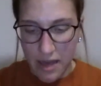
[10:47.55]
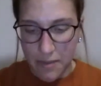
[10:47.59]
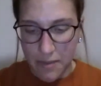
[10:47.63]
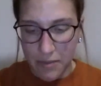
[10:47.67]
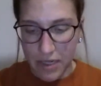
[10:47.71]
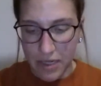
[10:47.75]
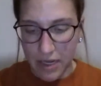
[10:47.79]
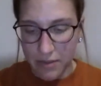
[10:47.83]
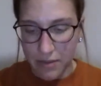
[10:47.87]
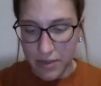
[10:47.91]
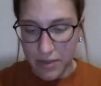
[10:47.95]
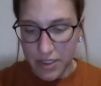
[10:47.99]

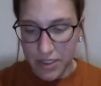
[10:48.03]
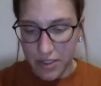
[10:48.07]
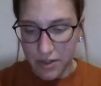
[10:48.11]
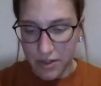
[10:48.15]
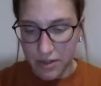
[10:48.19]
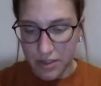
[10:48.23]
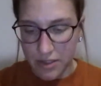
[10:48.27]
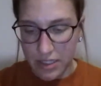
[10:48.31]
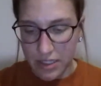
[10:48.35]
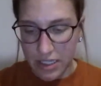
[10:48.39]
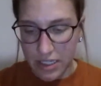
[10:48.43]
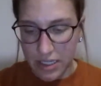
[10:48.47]
but I
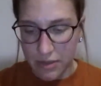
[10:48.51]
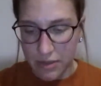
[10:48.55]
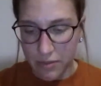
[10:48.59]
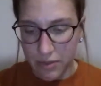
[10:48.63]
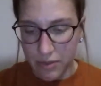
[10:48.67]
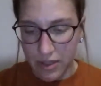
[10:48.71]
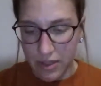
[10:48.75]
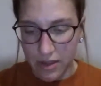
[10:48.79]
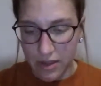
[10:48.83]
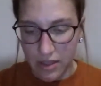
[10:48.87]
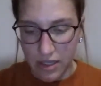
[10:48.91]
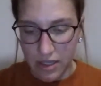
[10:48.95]
returned it
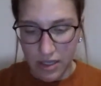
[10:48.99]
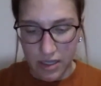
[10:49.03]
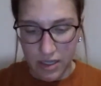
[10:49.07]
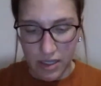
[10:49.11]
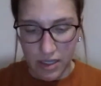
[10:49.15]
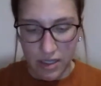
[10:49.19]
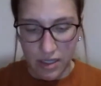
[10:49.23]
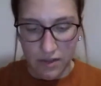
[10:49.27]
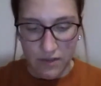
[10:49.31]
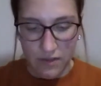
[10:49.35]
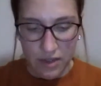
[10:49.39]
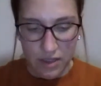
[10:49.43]
with an
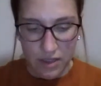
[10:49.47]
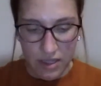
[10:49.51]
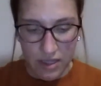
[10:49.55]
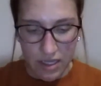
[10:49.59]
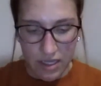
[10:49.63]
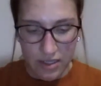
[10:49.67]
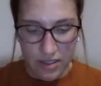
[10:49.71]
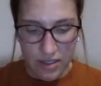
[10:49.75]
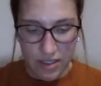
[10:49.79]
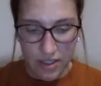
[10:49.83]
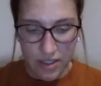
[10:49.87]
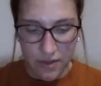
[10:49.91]
even
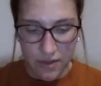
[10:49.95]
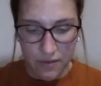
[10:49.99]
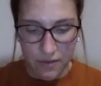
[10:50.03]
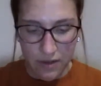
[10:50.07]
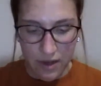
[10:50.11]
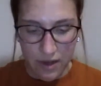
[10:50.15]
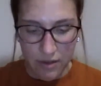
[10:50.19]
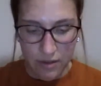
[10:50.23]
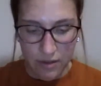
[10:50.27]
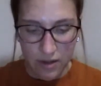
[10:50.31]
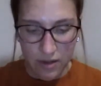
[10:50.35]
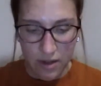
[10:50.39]
nastier
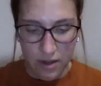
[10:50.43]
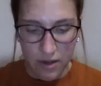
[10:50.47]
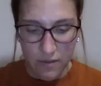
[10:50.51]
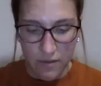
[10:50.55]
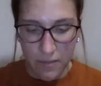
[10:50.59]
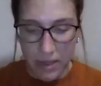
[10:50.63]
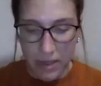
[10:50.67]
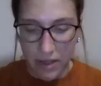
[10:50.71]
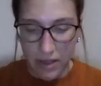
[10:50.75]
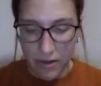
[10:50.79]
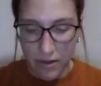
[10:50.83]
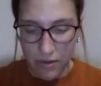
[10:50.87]
frown of
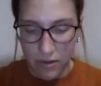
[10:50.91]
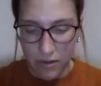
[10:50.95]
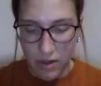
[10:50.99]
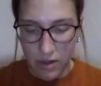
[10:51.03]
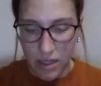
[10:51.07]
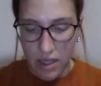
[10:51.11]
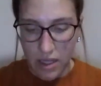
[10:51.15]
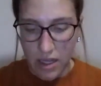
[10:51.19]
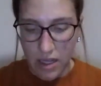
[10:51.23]
my own.